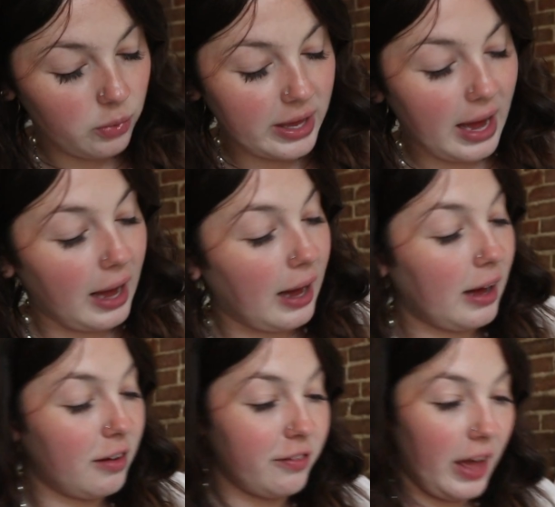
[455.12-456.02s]
we
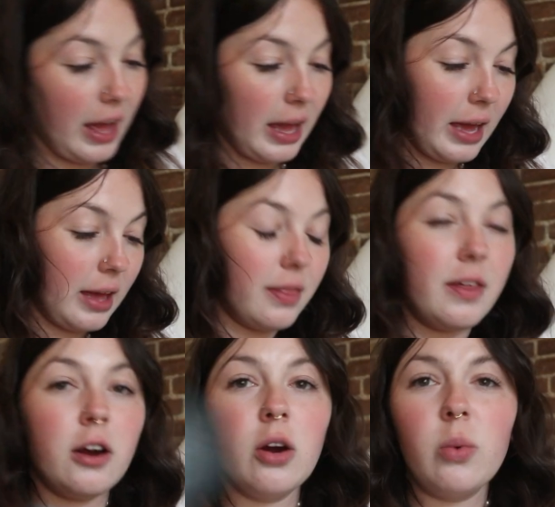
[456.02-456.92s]
have
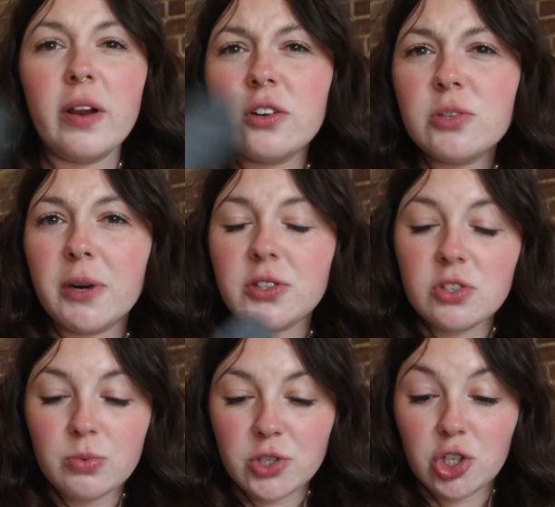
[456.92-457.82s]
one of their
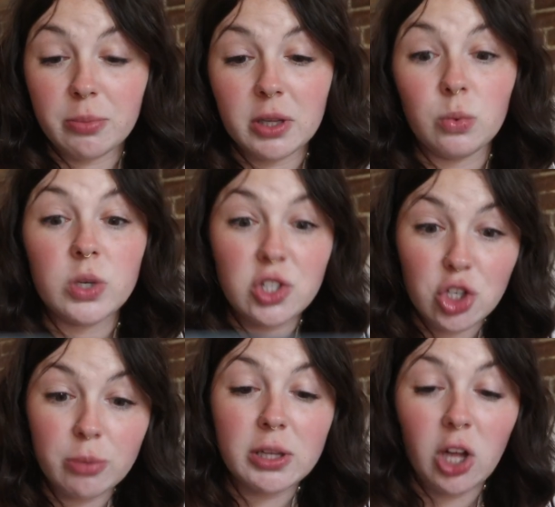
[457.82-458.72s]
sponsors was
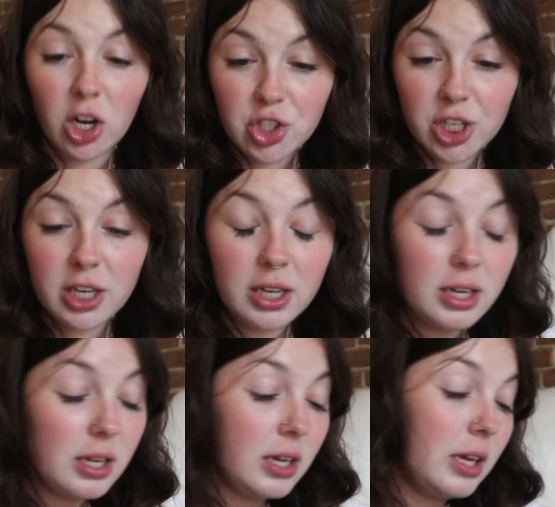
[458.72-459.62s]

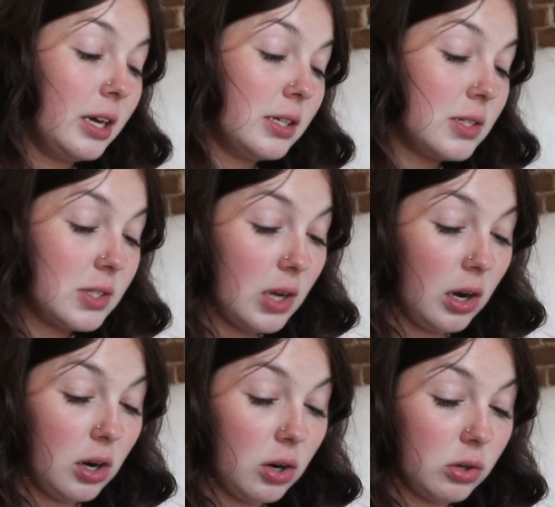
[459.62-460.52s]
Dermalogica,
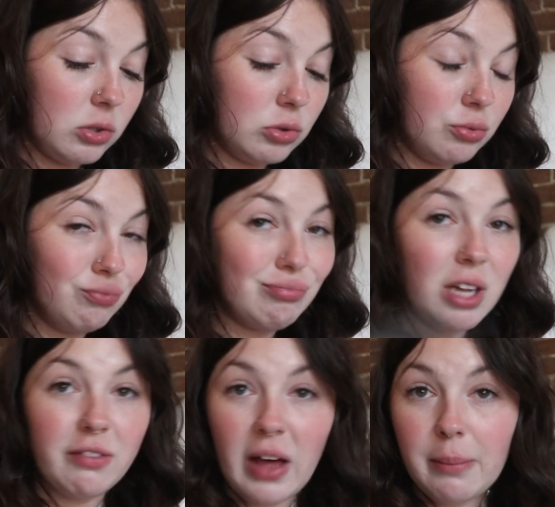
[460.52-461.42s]
so
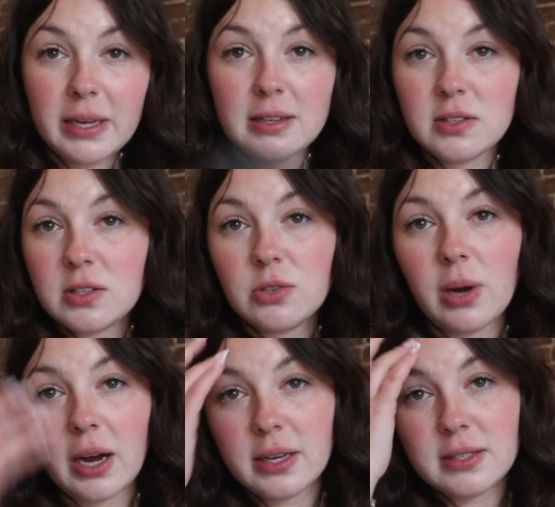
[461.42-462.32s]
love that, because you
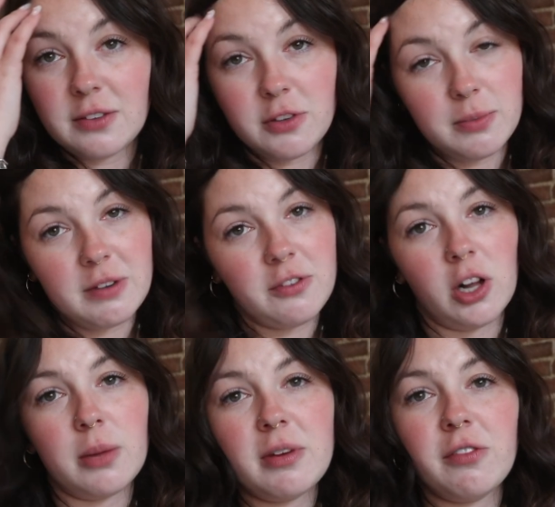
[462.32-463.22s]
guys, if you've been
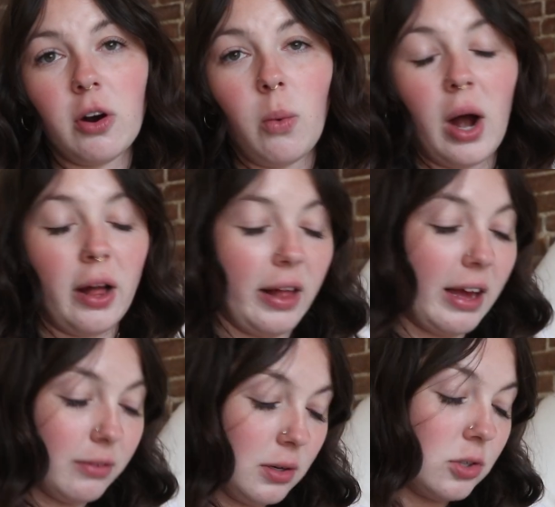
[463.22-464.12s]
following me for a while, I
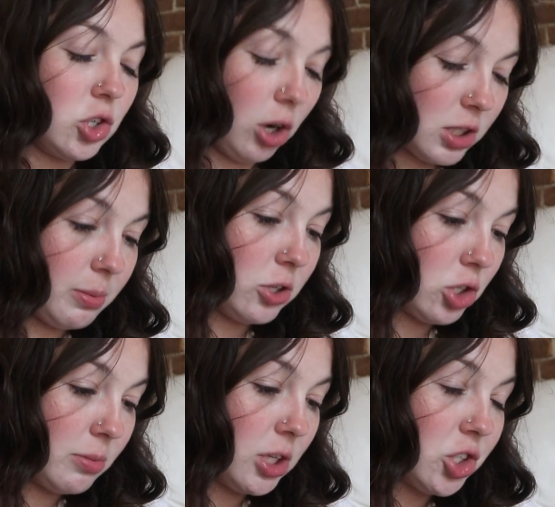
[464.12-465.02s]
haven't talked about
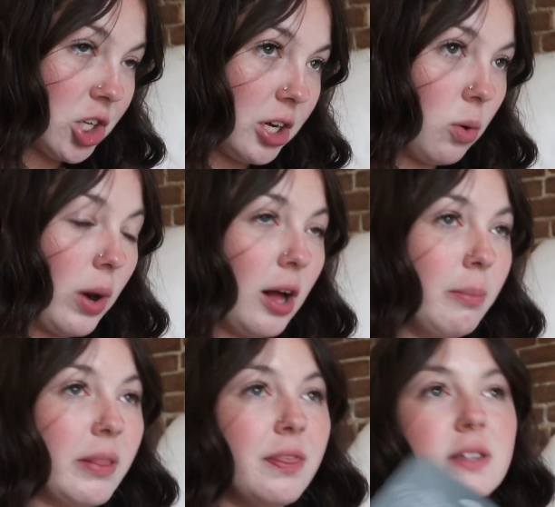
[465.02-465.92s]
Dermalogica in a while,
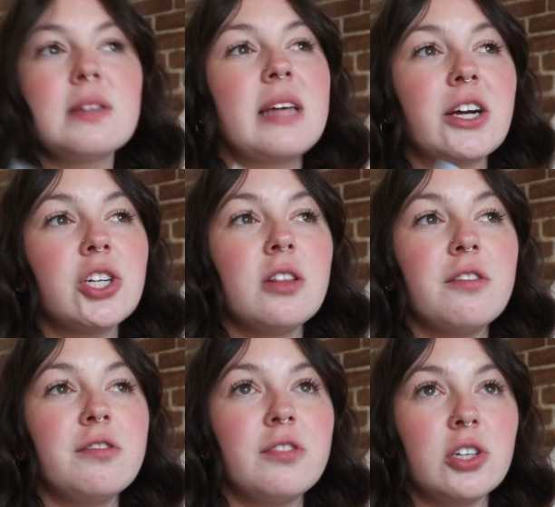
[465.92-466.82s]
but this is actually the
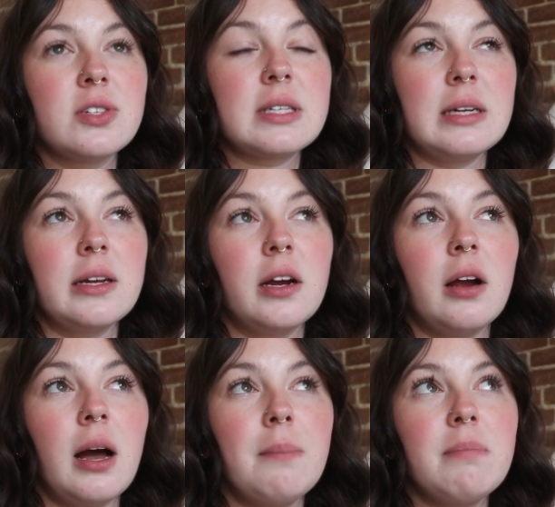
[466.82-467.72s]
first
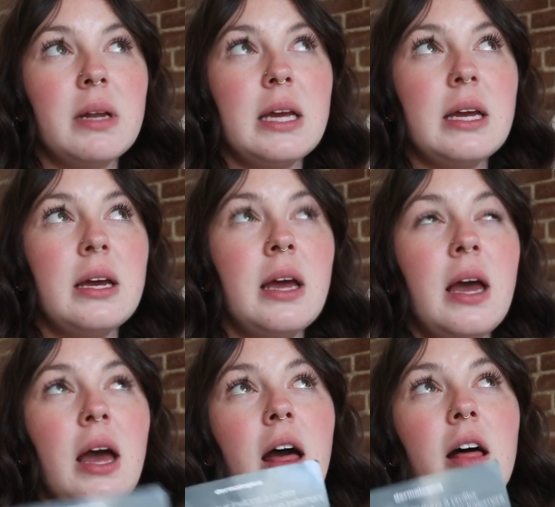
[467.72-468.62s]
skincare company
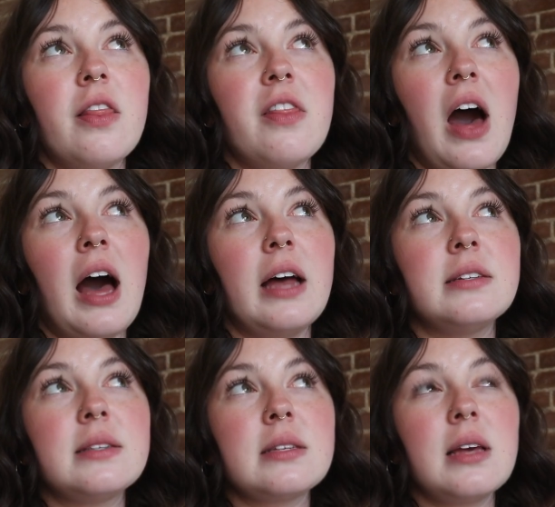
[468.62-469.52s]

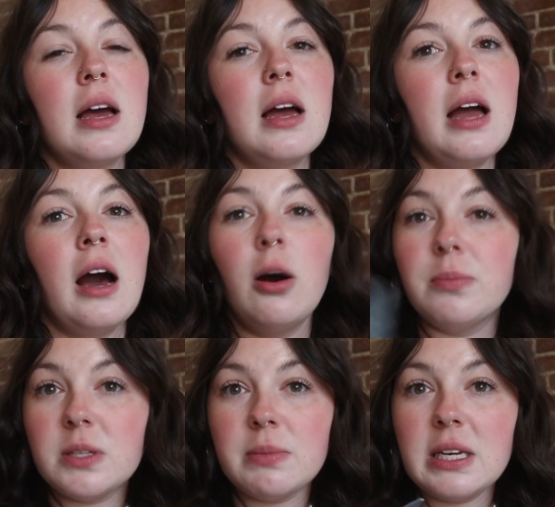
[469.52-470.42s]
that
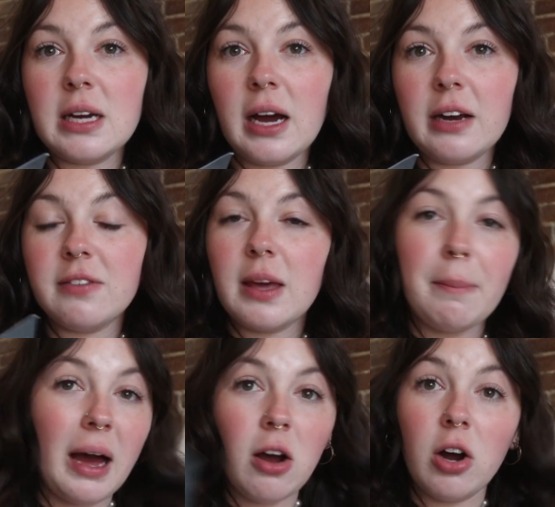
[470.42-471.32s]
helped me kind of get
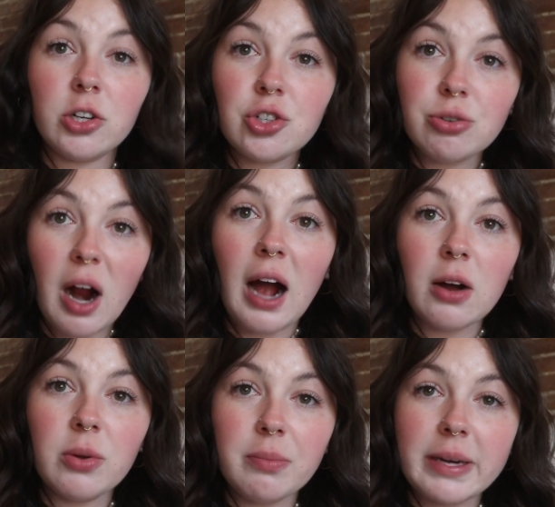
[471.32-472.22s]
back on track
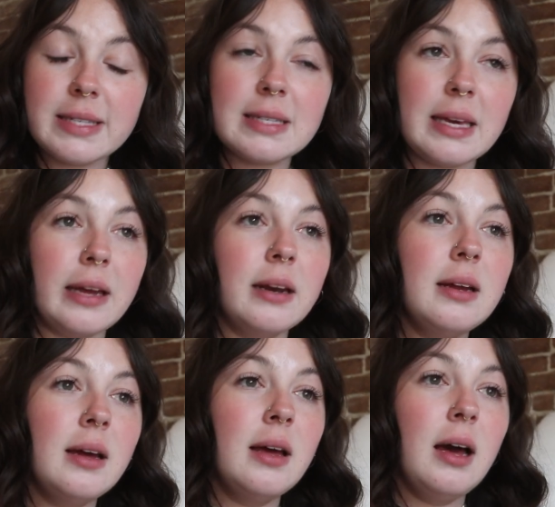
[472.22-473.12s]
with my skin,
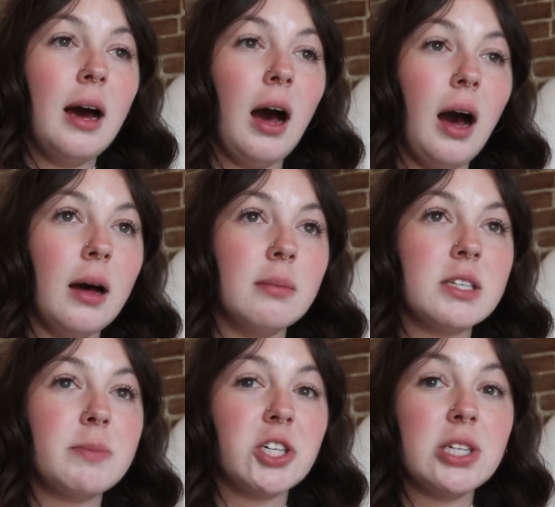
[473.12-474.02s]

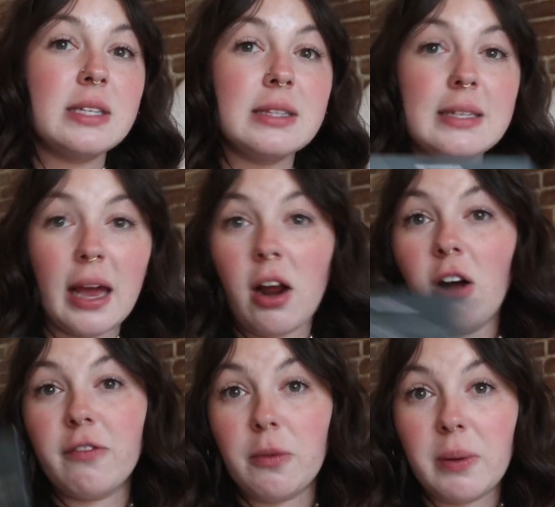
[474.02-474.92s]
especially since getting
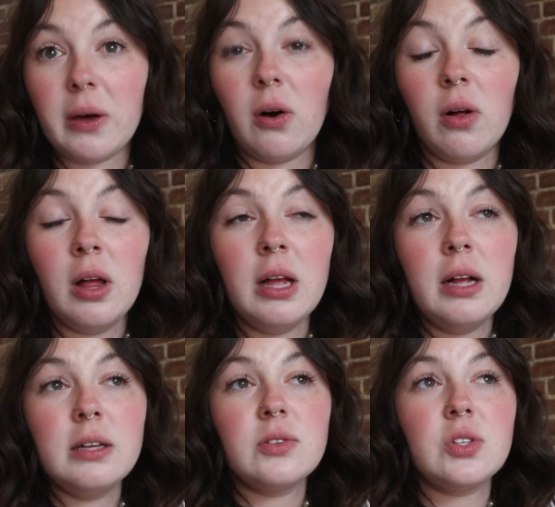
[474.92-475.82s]
off the pill.
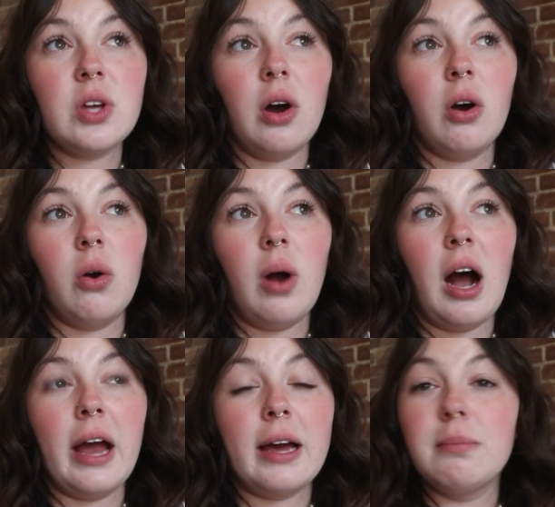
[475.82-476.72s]
So
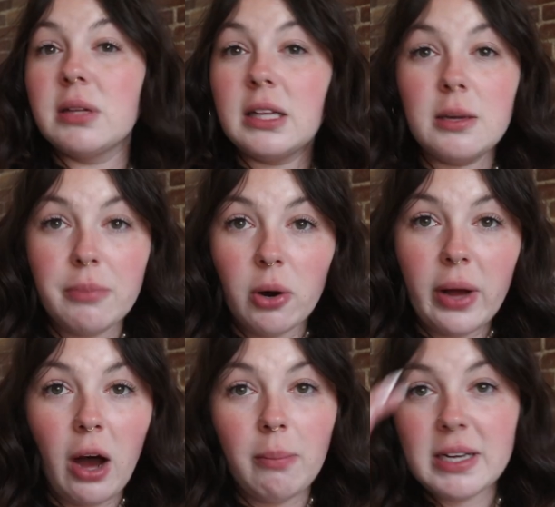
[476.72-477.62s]
I completely broke
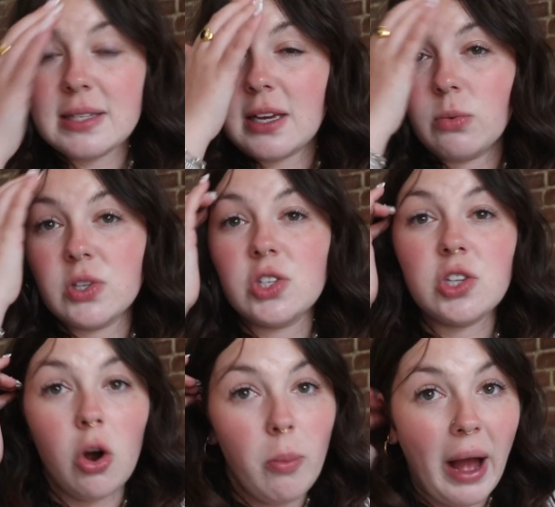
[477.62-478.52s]
out, my skin was
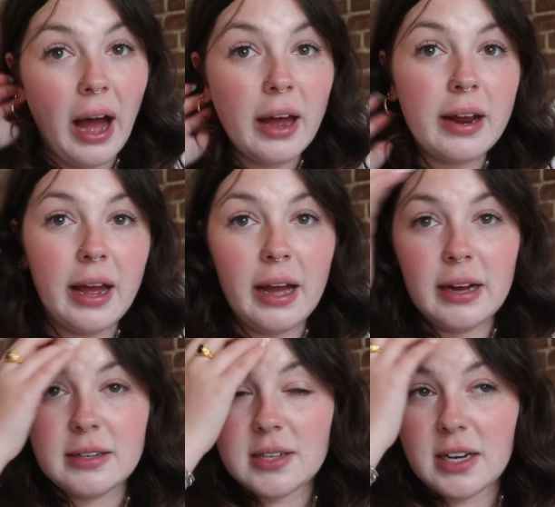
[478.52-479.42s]
so bad,
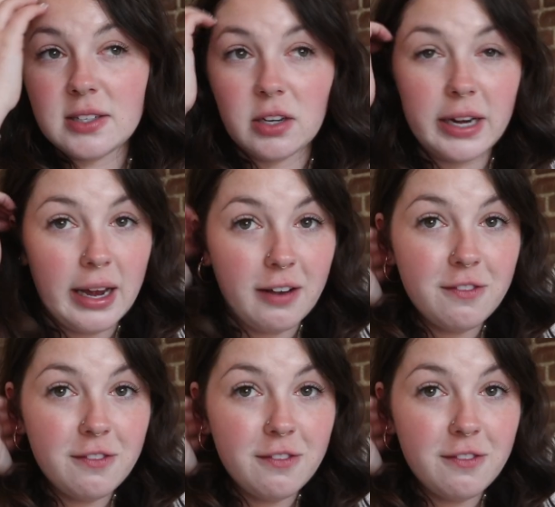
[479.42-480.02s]
and I started getting